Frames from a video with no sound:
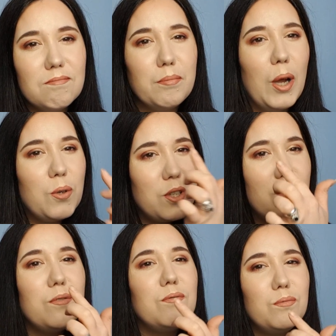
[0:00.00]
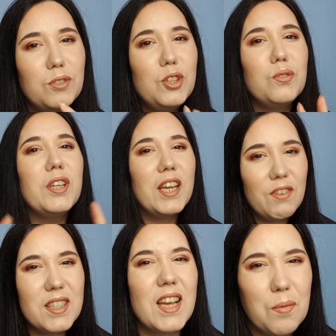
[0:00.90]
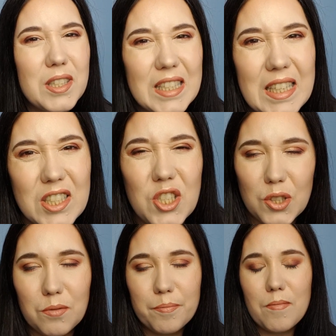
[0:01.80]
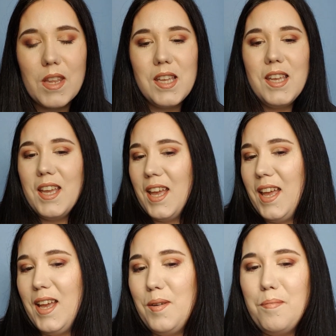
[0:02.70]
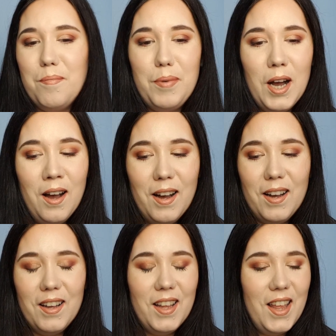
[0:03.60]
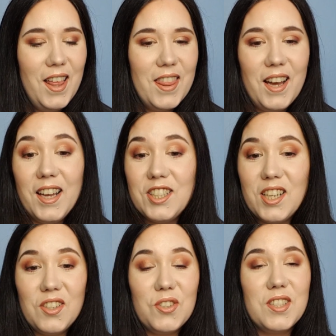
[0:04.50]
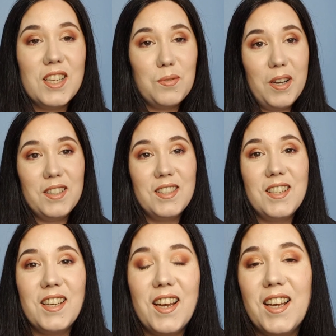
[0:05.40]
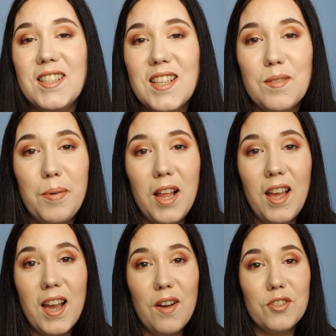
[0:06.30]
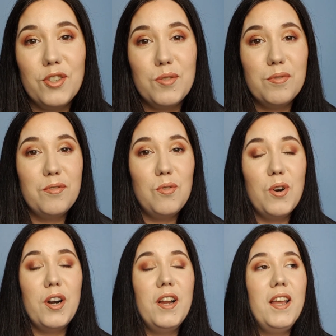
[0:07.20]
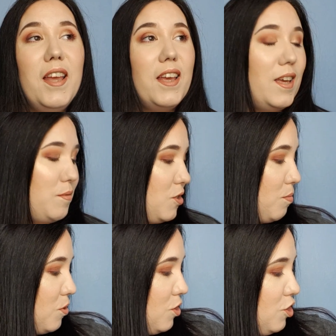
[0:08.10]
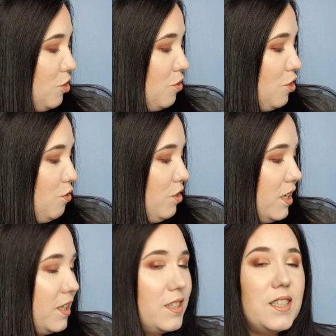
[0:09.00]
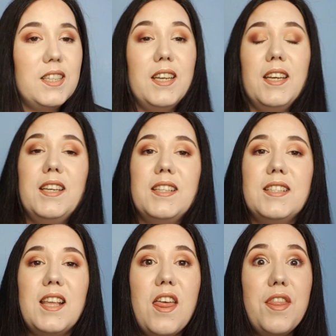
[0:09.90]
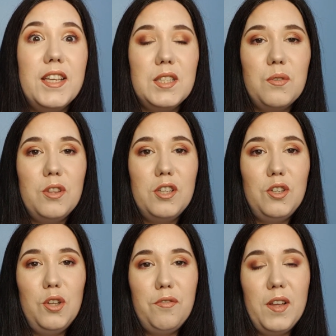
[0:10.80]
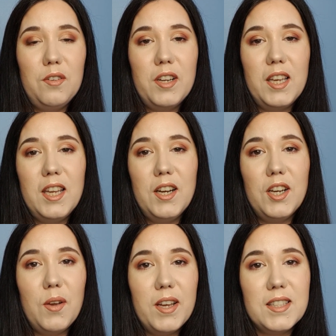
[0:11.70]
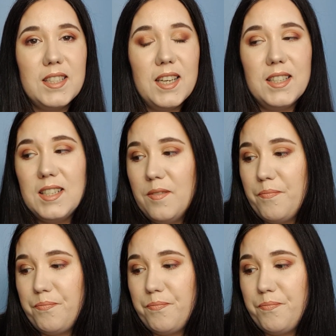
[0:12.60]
powder, you know, the areas that I would need, you know. But the eyeshadows as well today guys is a palette I haven't used before, so I'm going to show you, and it is this little fella right here. Now I did